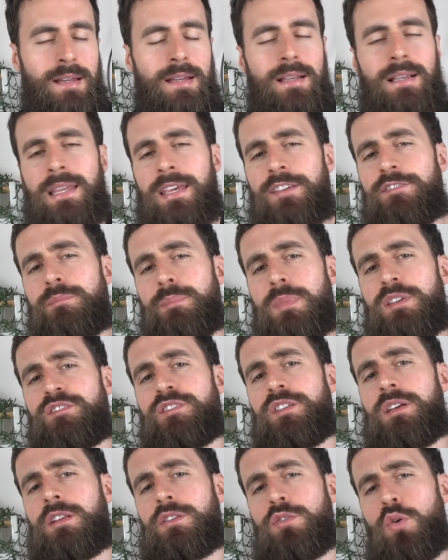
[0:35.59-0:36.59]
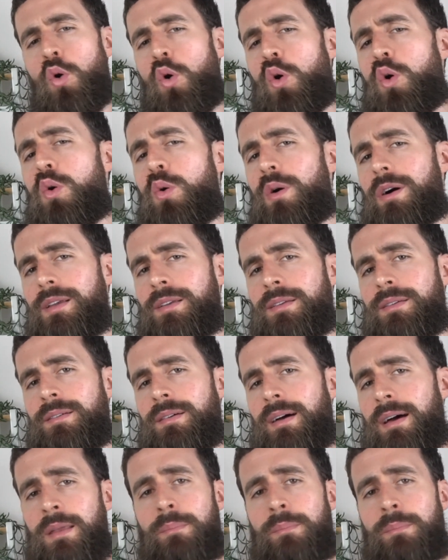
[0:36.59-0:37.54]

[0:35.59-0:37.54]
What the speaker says: leaving me feeling awkward and